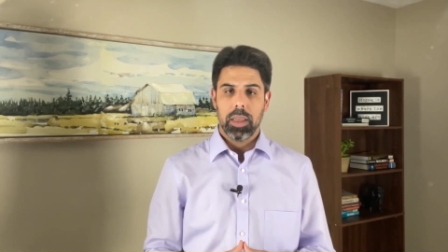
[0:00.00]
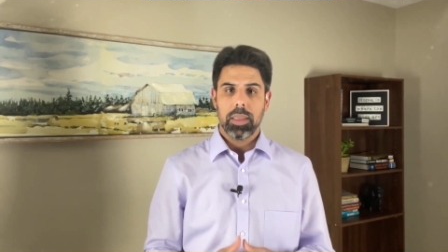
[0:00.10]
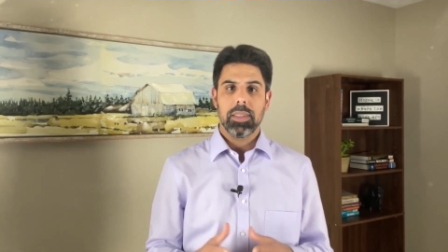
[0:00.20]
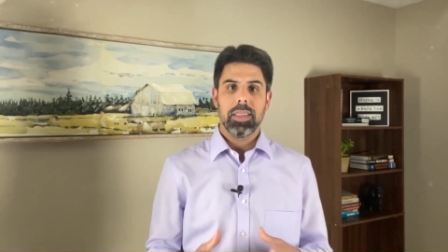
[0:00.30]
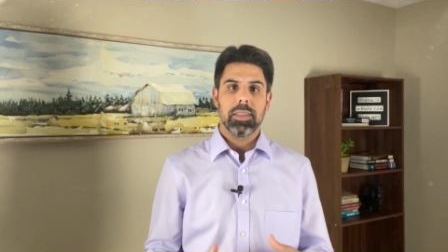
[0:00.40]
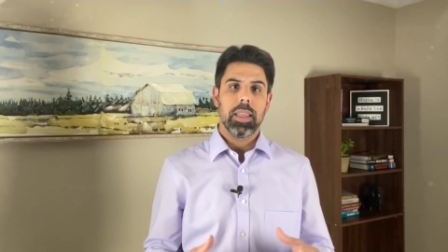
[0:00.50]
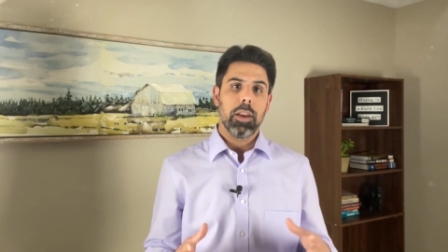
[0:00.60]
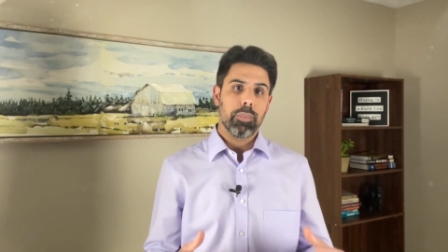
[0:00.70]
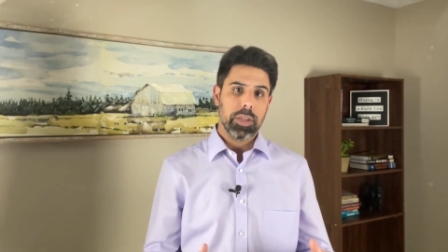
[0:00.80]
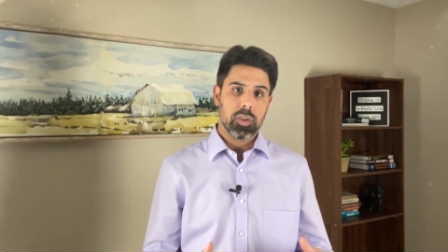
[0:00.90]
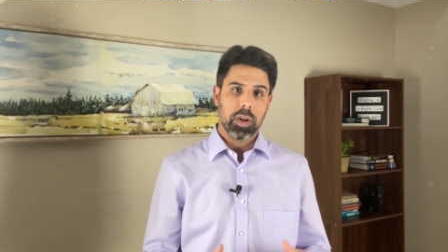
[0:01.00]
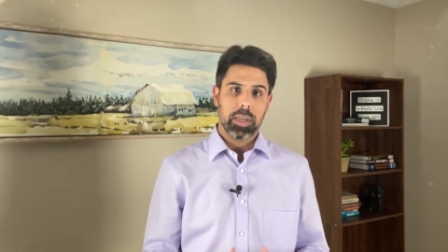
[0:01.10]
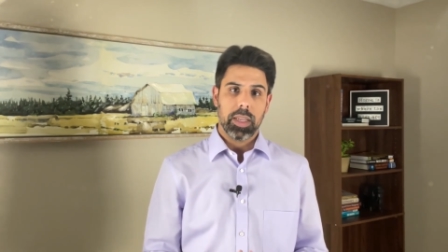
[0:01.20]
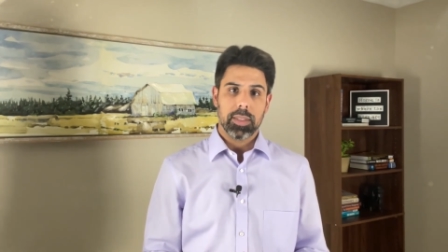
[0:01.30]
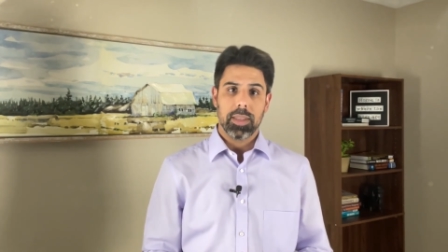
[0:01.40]
assist enterprise
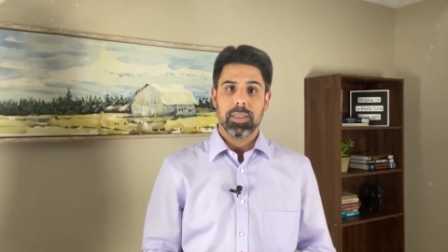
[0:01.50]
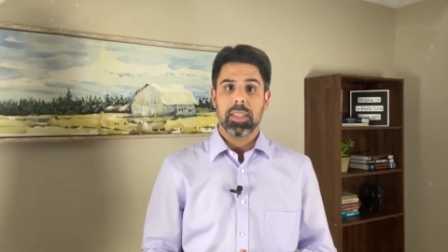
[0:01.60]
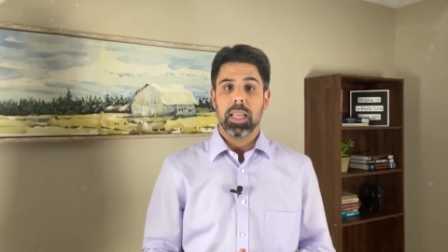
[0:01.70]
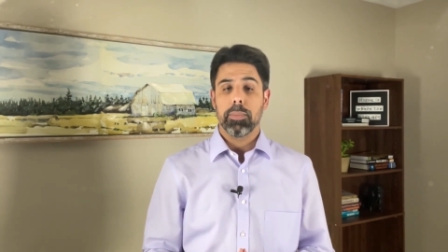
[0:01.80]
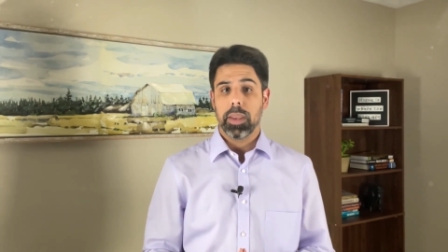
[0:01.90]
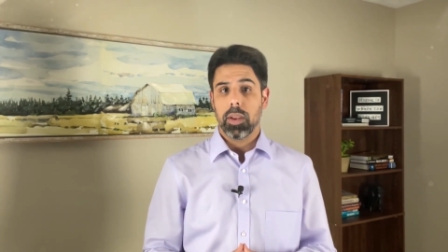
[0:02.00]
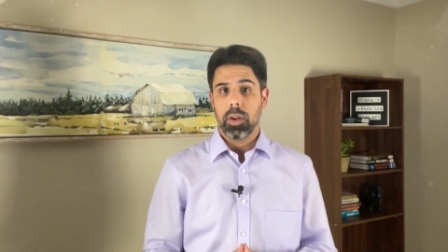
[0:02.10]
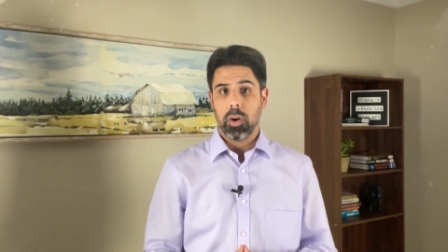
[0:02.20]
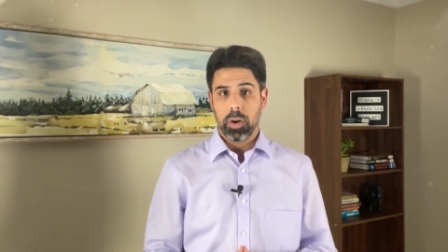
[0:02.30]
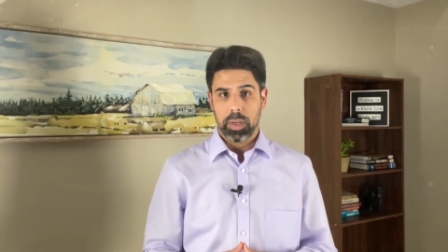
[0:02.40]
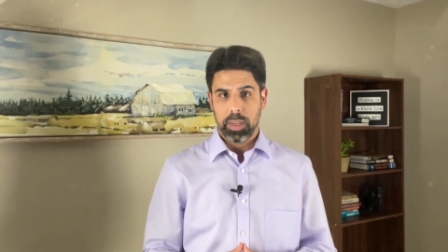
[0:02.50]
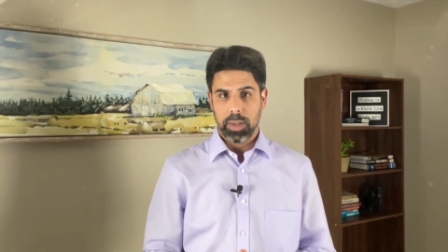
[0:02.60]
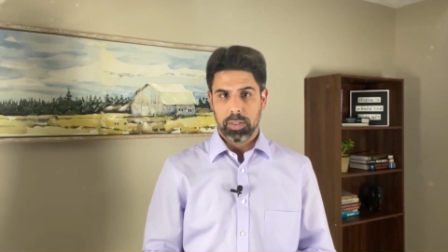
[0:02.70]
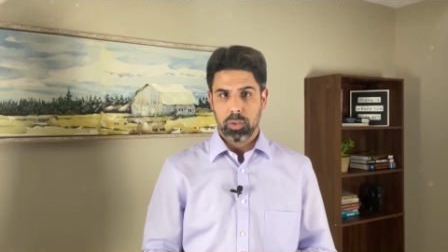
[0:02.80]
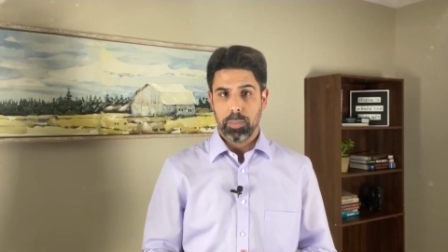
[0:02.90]
architects and segment
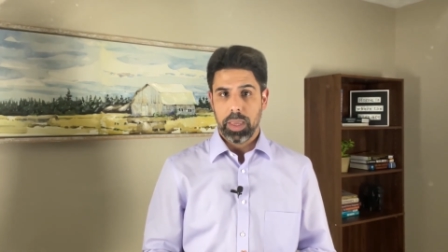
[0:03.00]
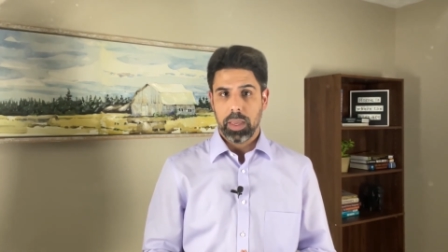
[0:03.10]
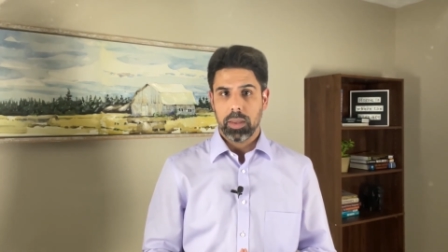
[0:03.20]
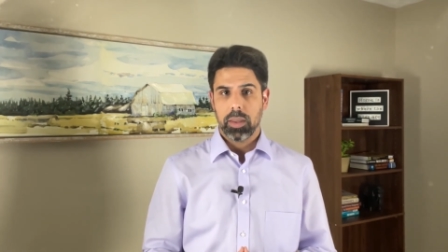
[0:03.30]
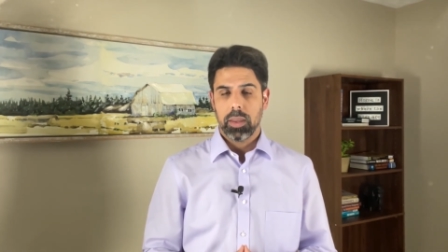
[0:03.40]
architects to make